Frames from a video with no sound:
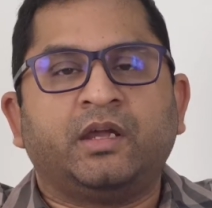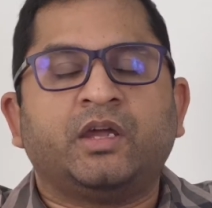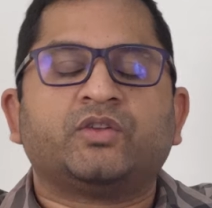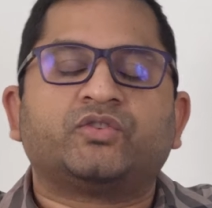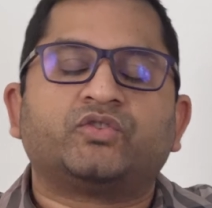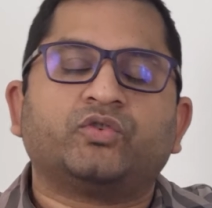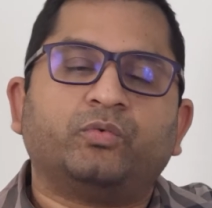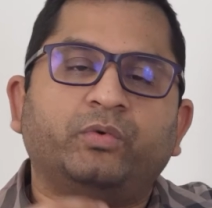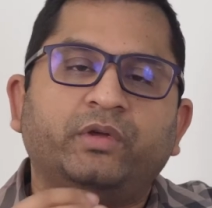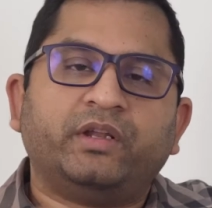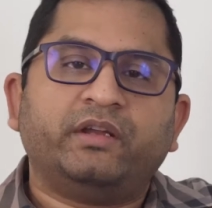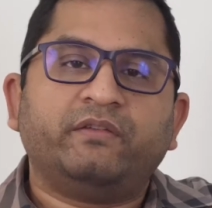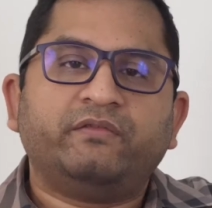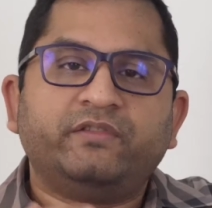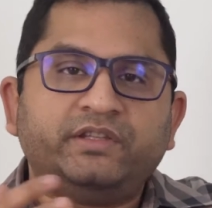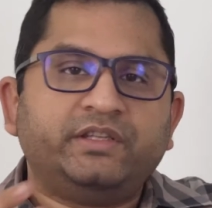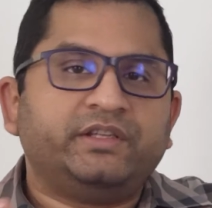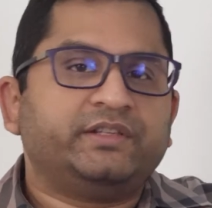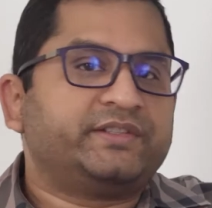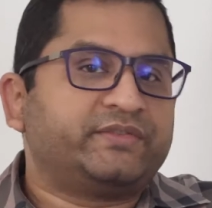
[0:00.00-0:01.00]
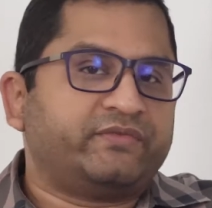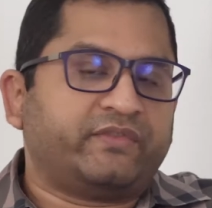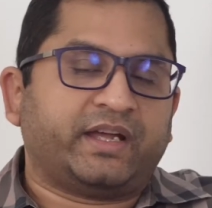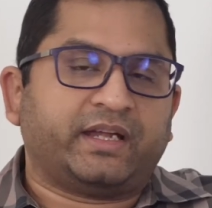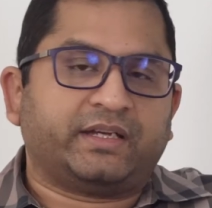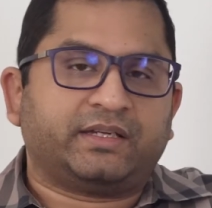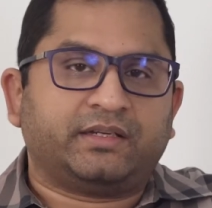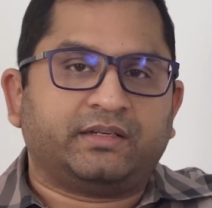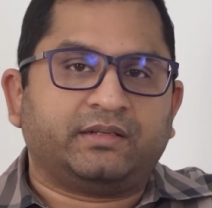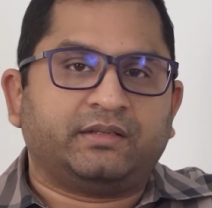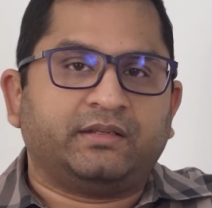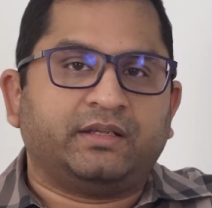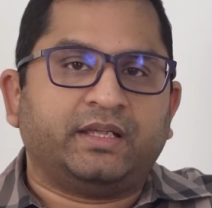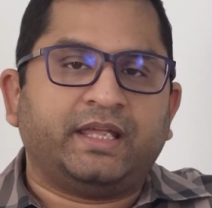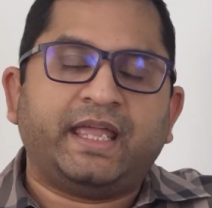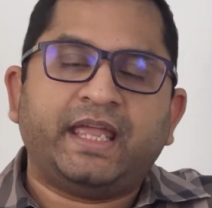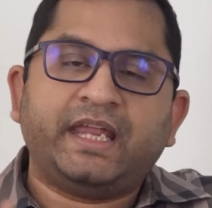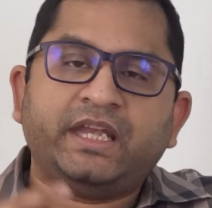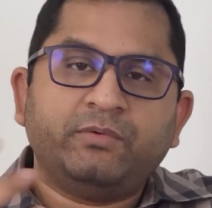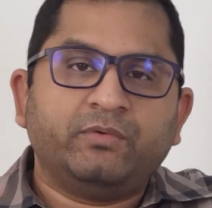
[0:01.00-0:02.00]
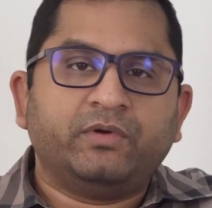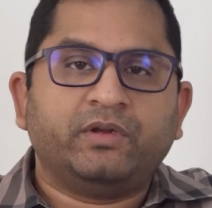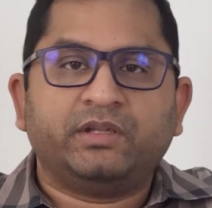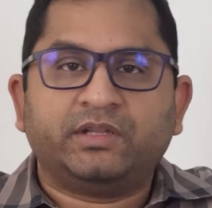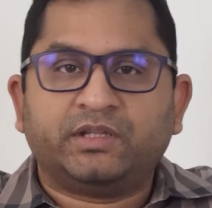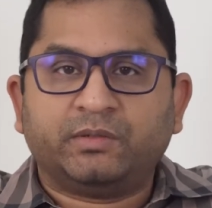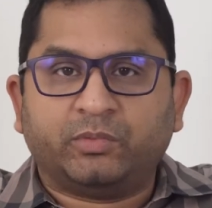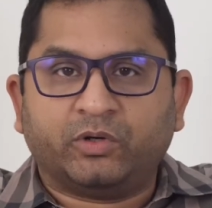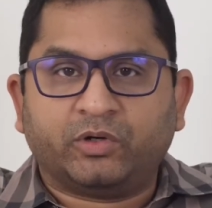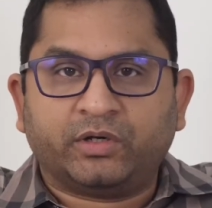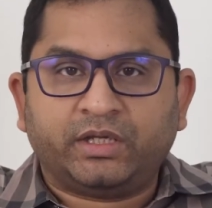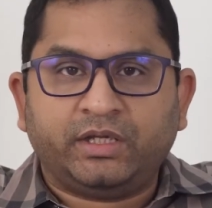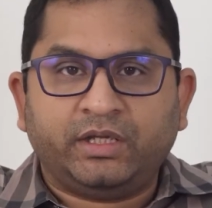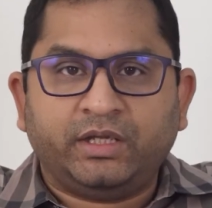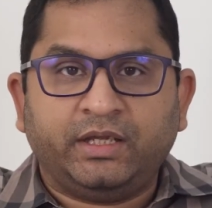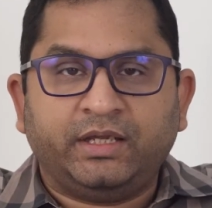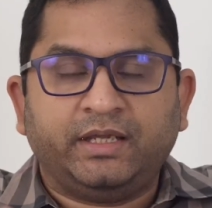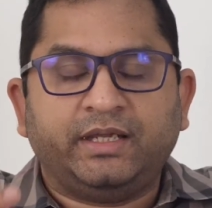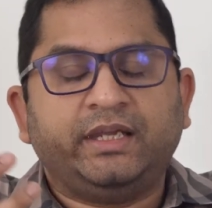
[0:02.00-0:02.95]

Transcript: So wherever there's fat, anywhere in the body,